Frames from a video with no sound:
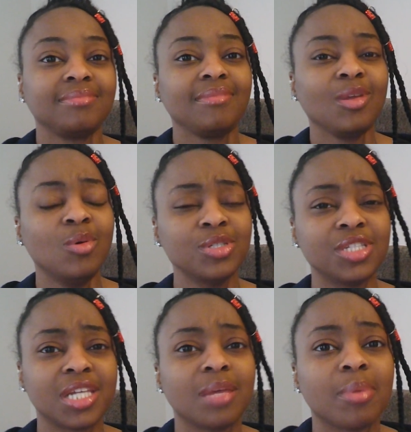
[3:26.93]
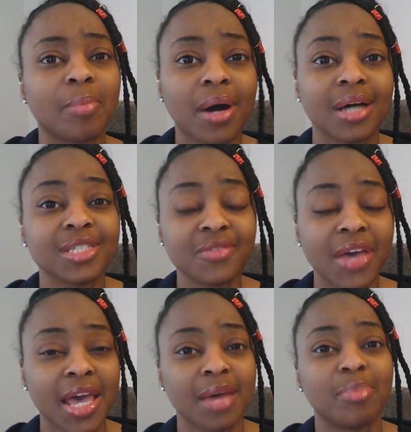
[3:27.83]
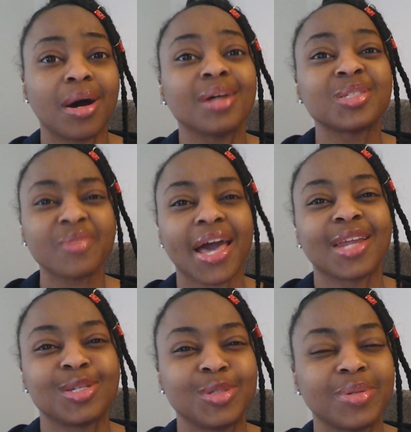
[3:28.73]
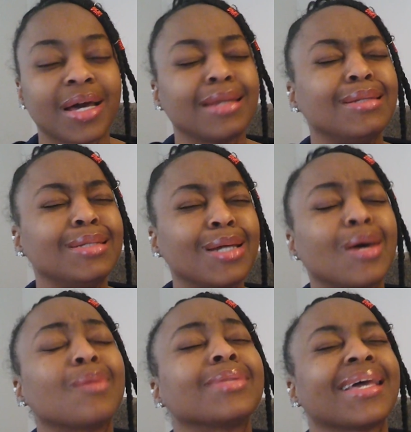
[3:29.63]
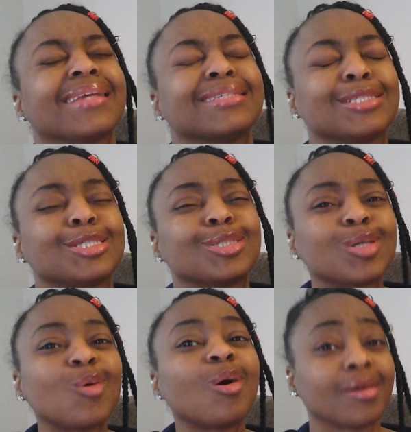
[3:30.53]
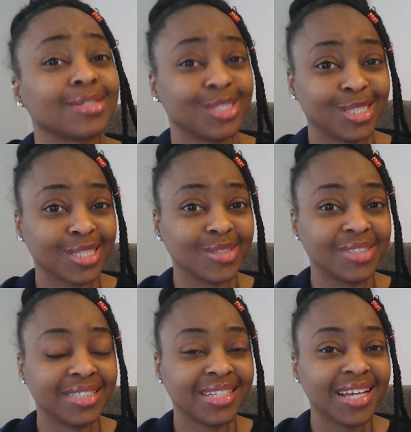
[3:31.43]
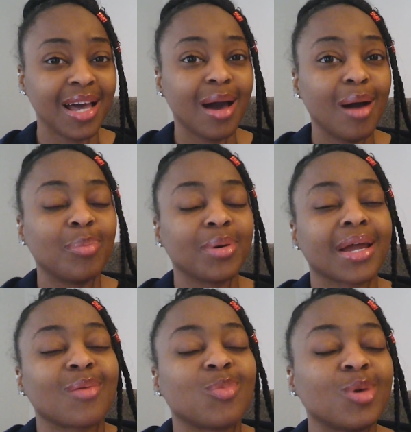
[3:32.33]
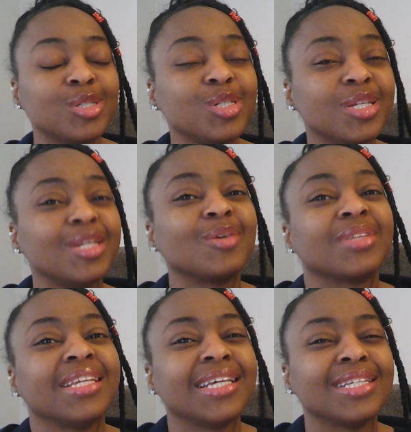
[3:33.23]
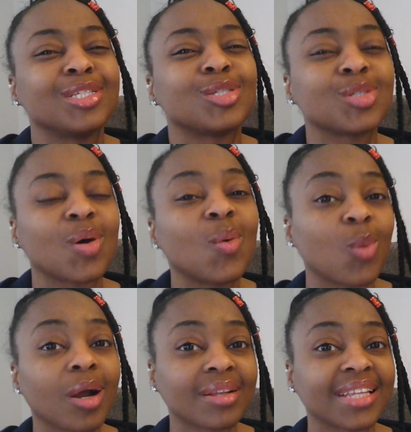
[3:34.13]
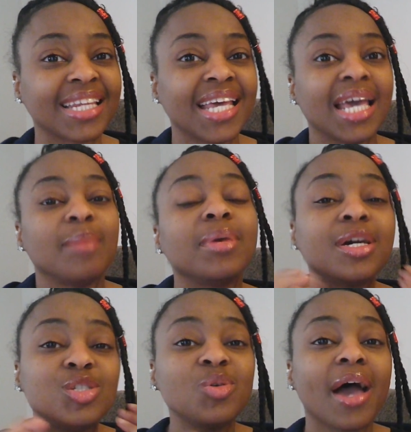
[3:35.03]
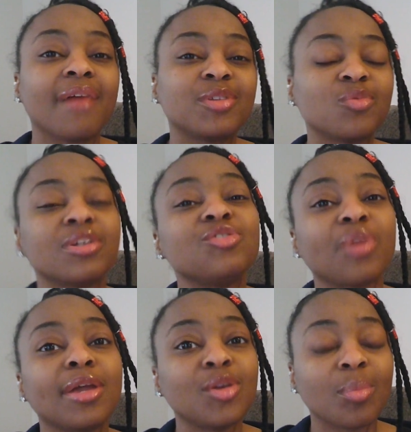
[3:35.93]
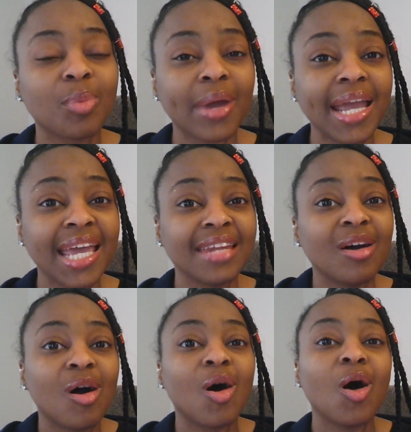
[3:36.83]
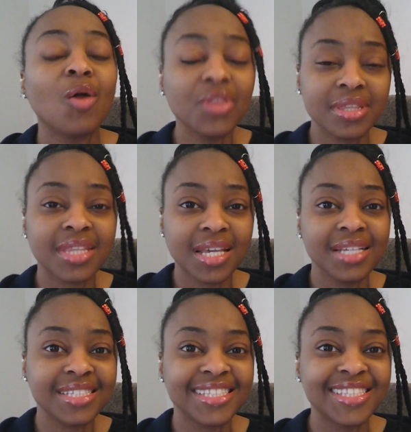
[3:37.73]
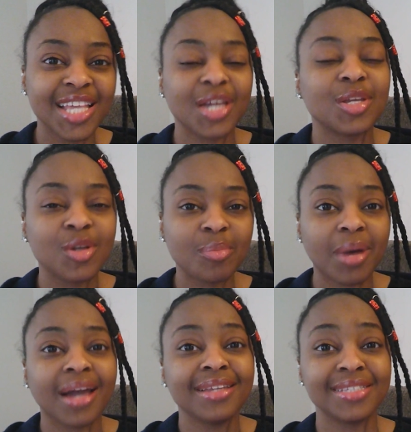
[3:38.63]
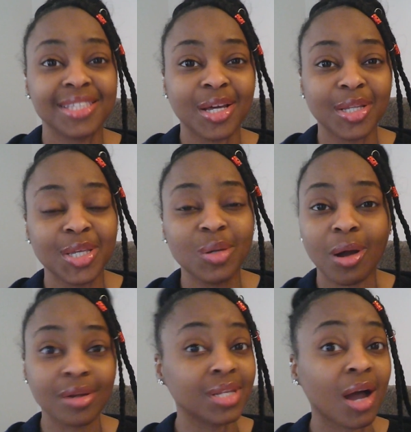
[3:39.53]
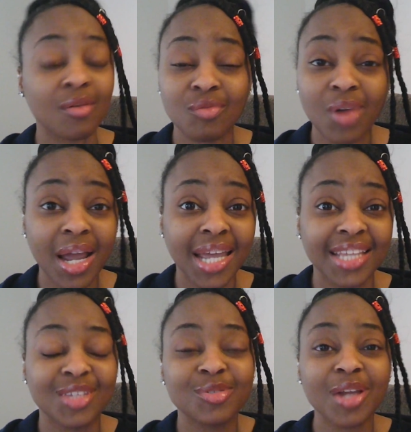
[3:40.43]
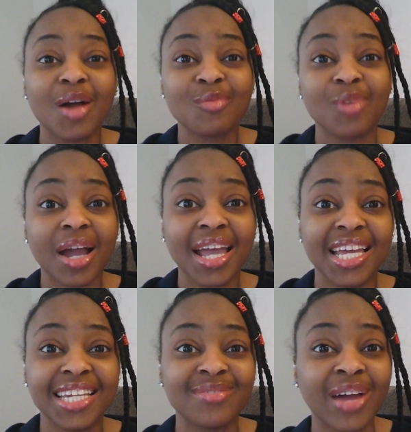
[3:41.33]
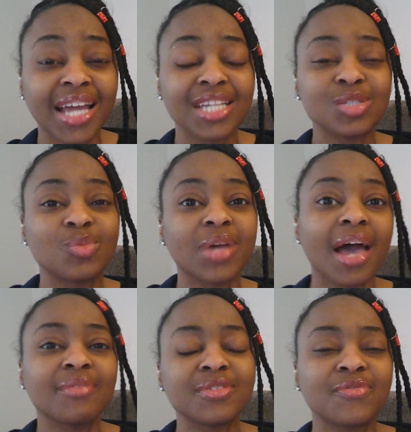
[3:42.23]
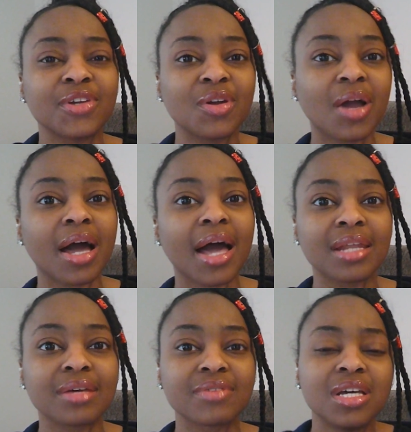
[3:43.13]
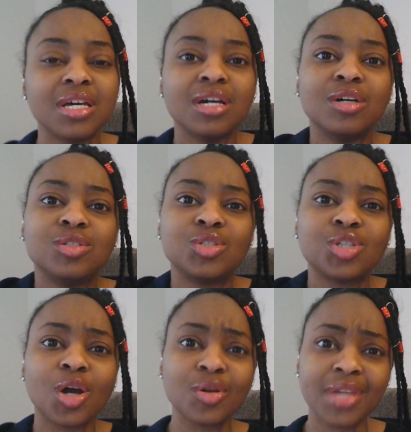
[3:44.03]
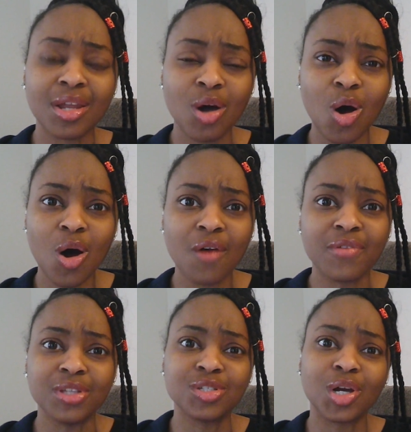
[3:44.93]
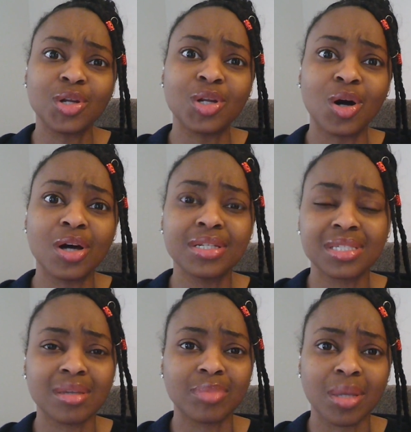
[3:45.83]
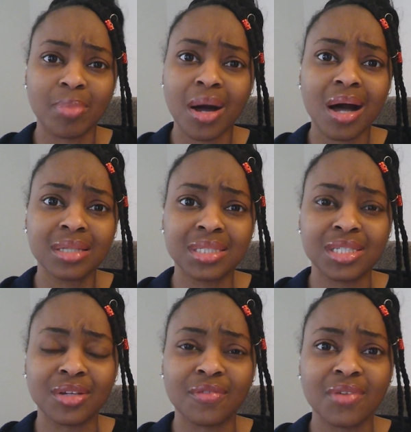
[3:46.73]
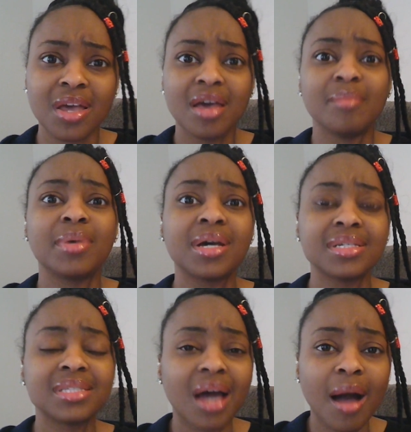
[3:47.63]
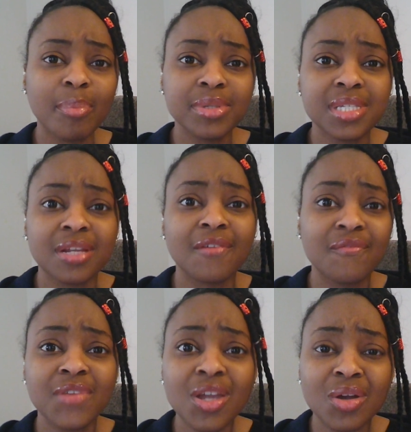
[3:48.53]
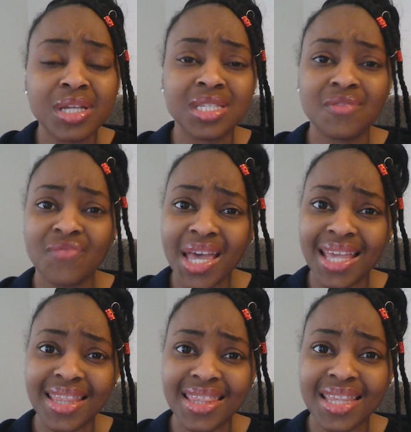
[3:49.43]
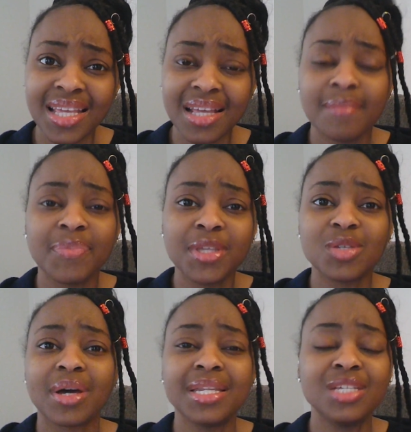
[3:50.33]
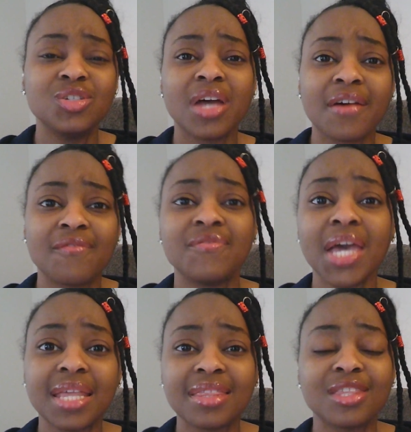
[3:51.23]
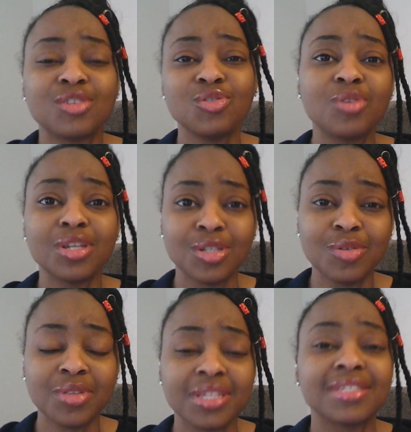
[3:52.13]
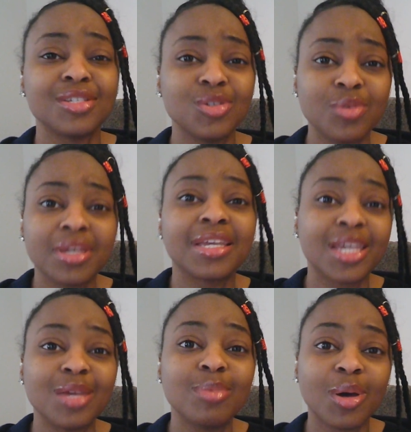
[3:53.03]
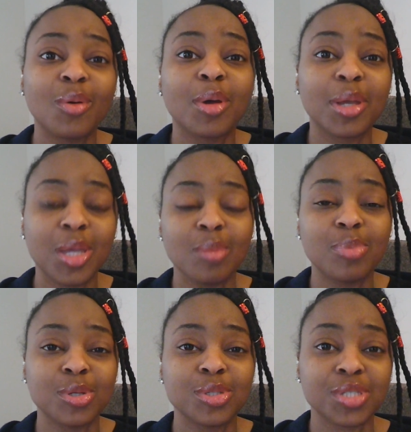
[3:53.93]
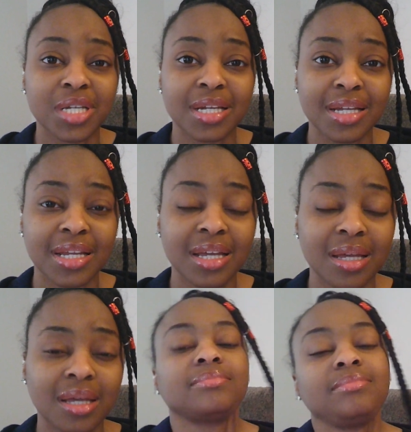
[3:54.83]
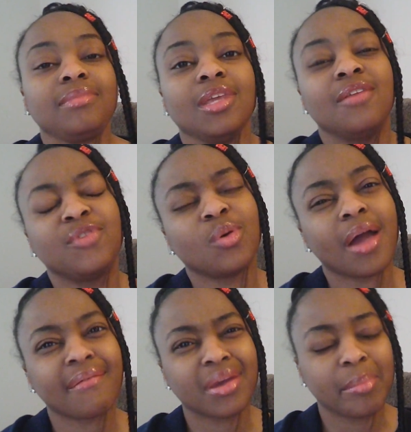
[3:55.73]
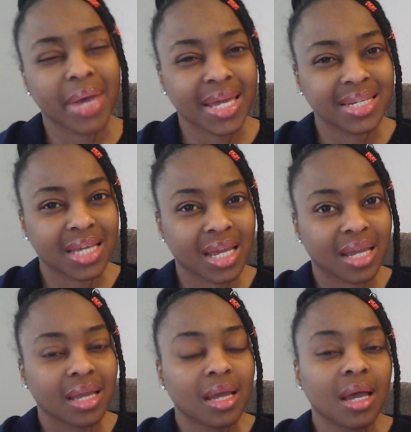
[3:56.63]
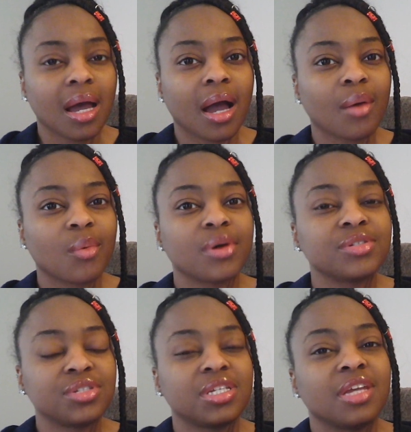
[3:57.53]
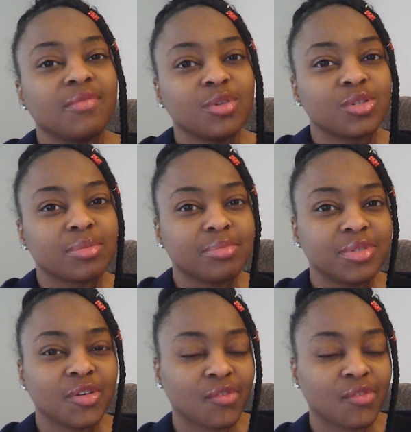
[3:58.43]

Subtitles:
I want you to keep a positive head, positive attitude. I know that is so hard to do, but I want you to know that it's so worth it, because you have to retrain your brain. All the things that your mind is telling you are not right. They're not right, right? So we have to figure out how to turn that off and turn it on to something positive, because the opposite of fear is faith. And so I need you to have faith that you can do this, that you can keep going and keep pushing. If you're having a bad day, I want to give you some different